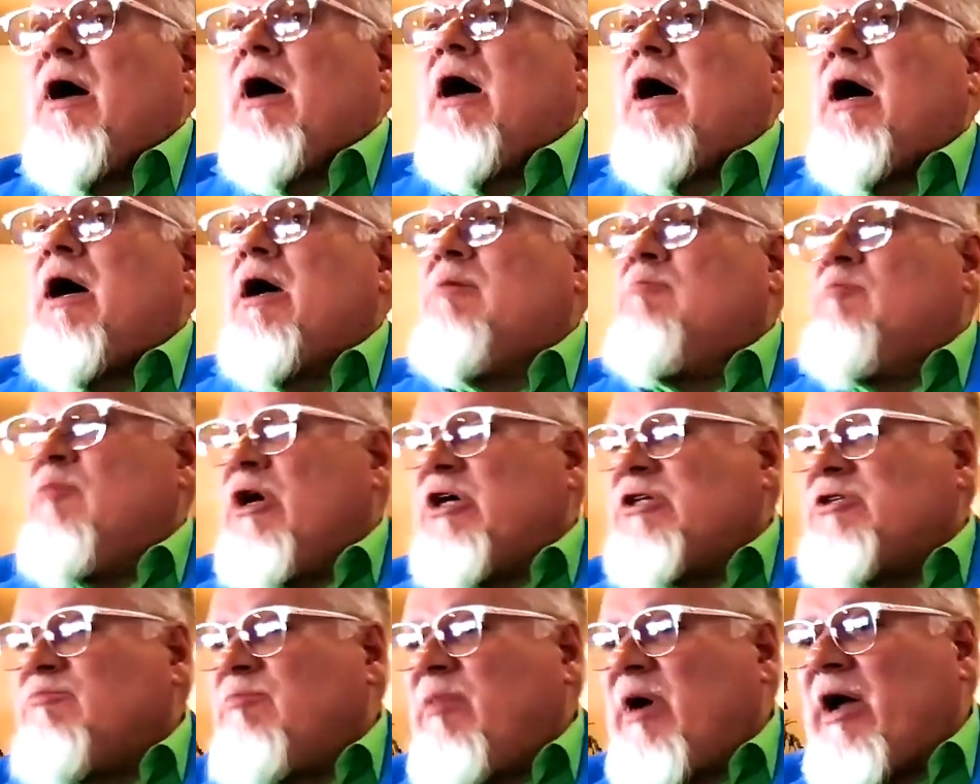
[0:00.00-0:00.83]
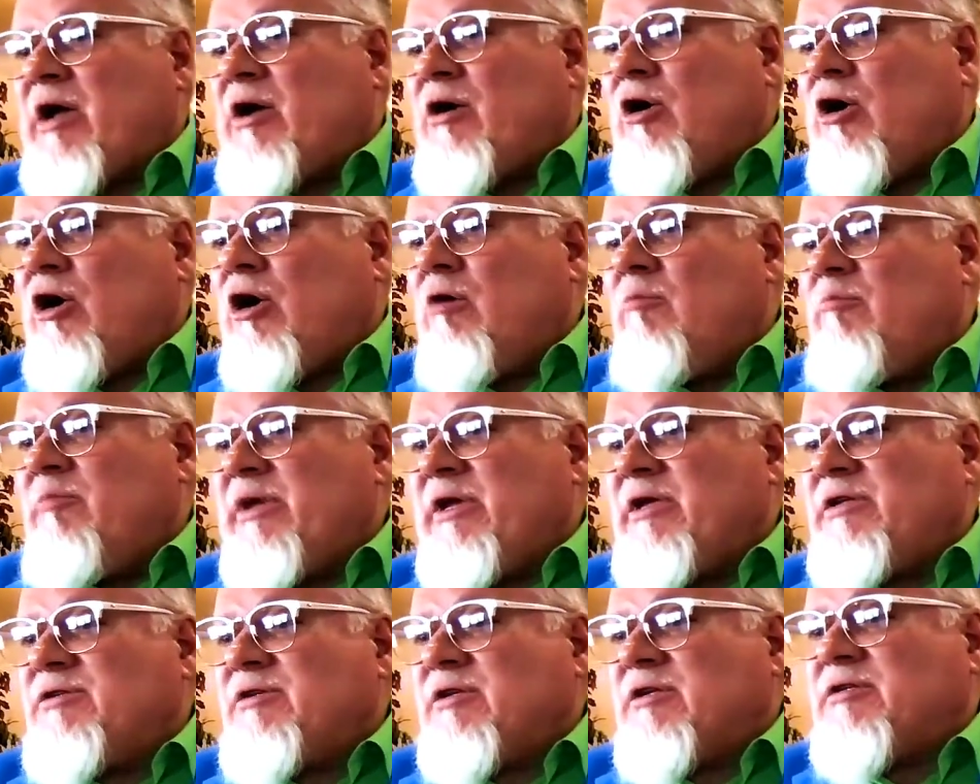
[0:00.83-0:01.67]
I must by all
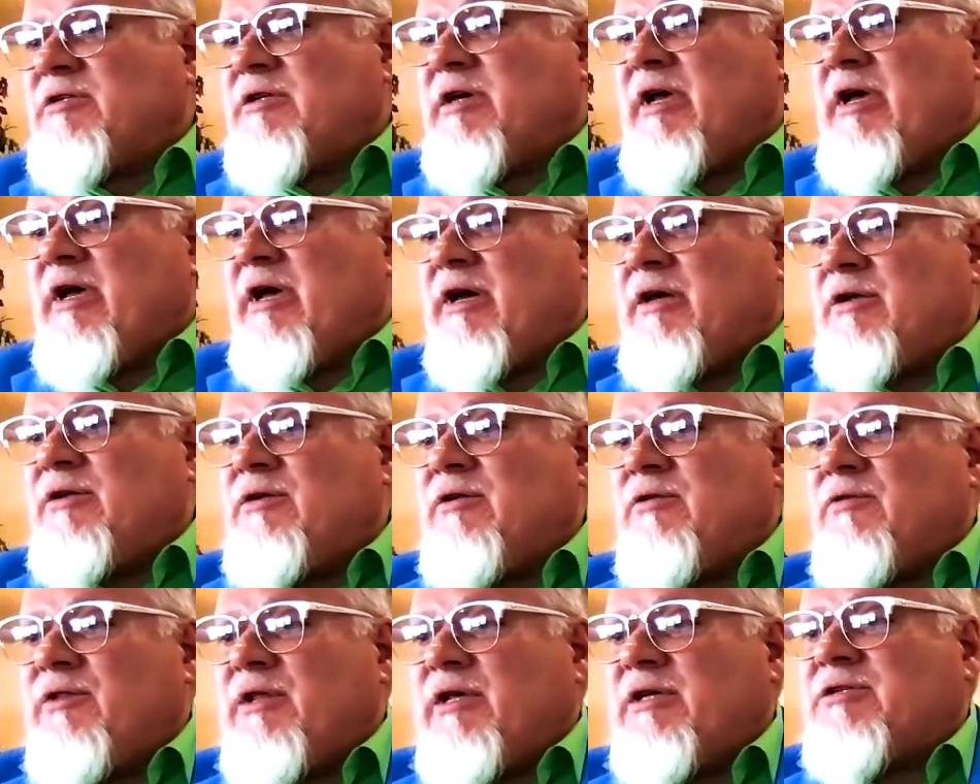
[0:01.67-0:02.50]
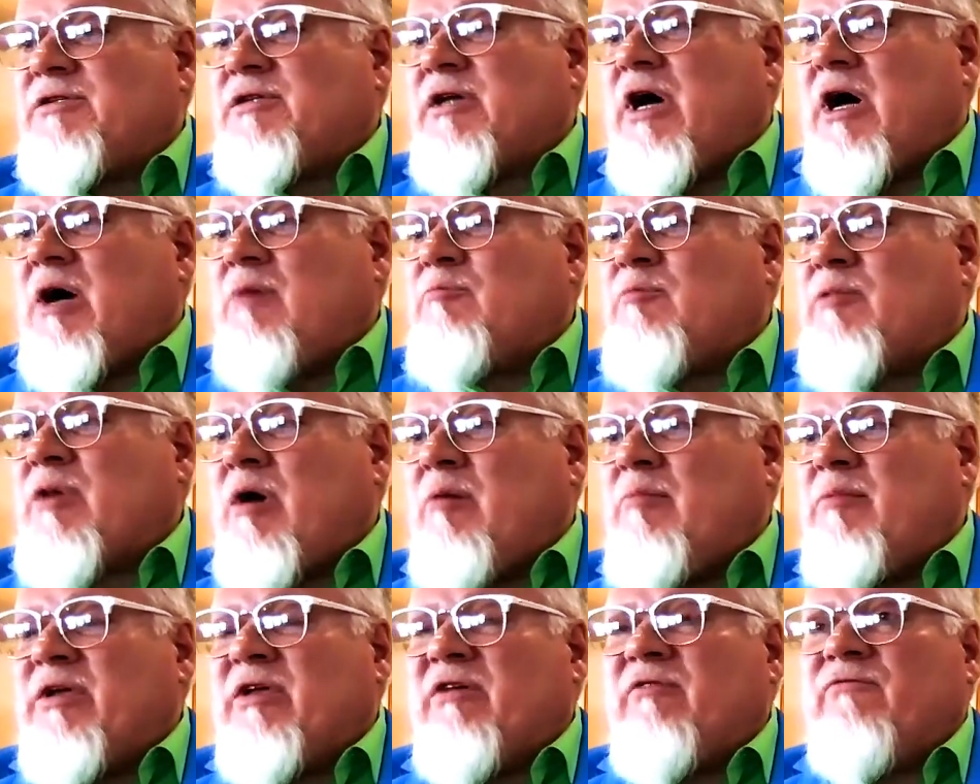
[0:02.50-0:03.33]
means attend this
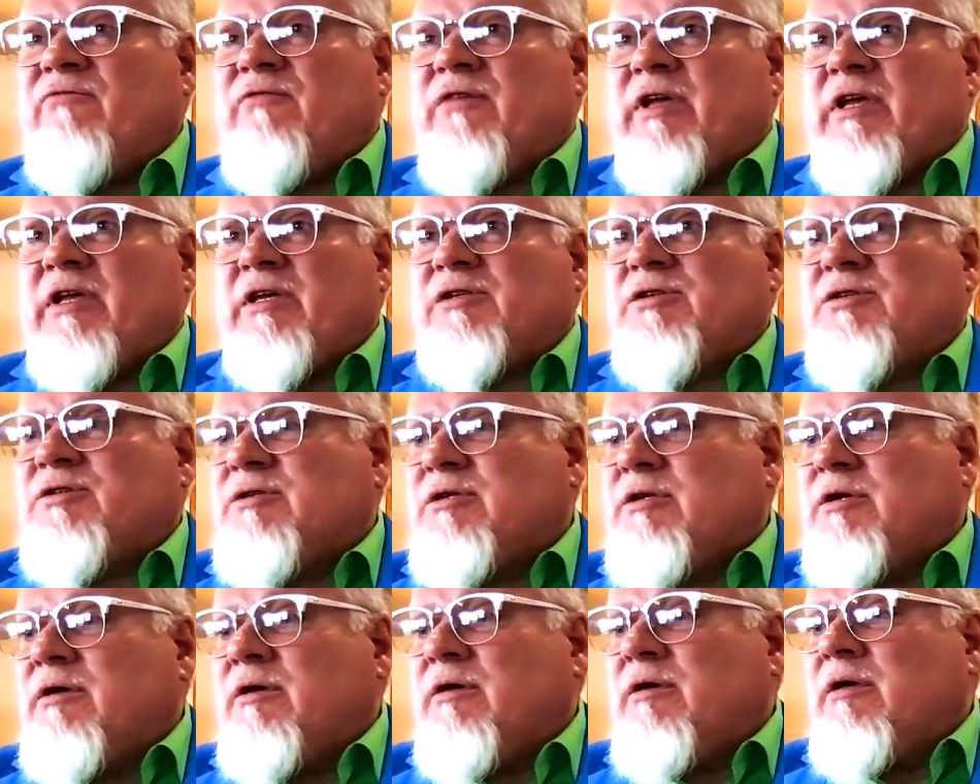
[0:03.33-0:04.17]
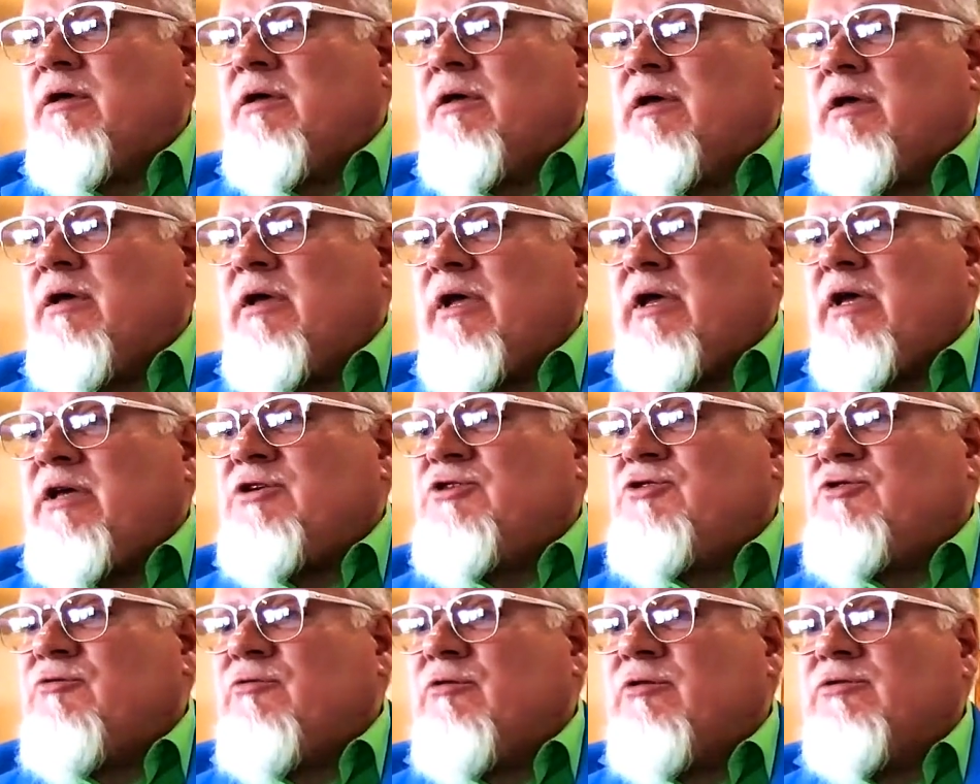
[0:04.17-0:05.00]
upcoming feast in
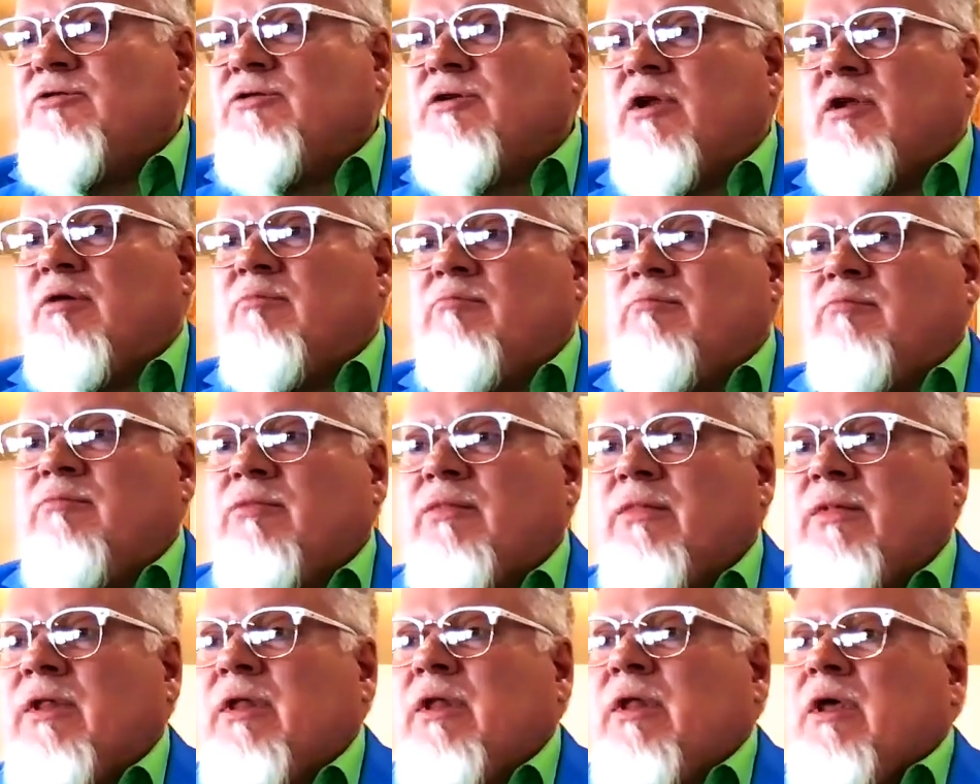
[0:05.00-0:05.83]
Jerusalem,